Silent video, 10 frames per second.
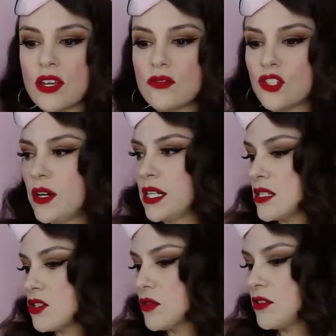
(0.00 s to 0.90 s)
So join
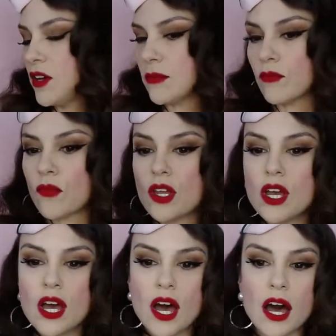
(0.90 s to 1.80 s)
us. It's really fun.
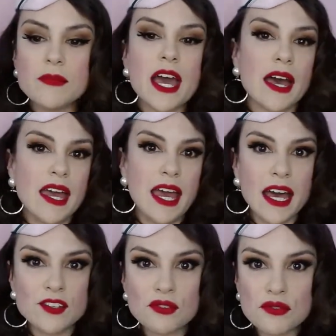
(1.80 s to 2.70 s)
Yeah,
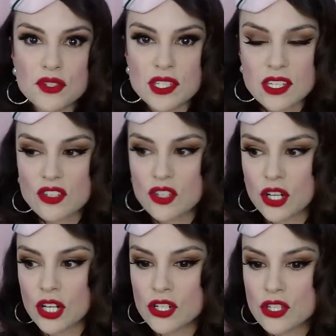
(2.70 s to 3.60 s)
Andrew's
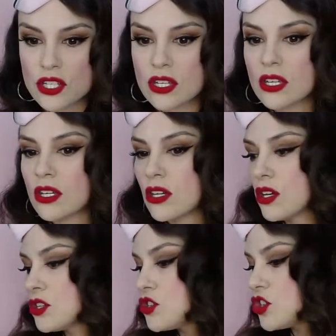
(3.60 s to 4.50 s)
sisters,
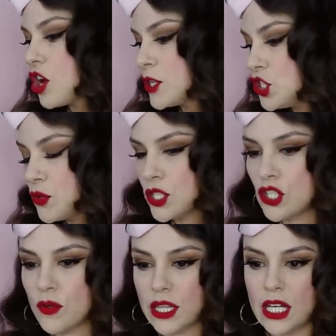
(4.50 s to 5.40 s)
so much you can
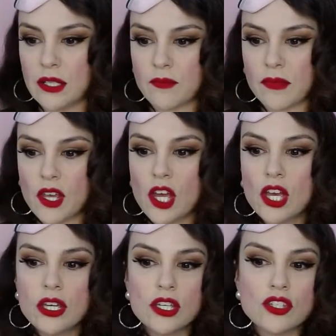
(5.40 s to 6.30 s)
do with it.
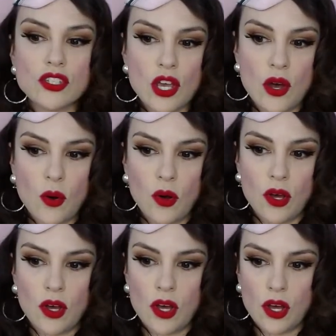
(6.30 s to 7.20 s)
So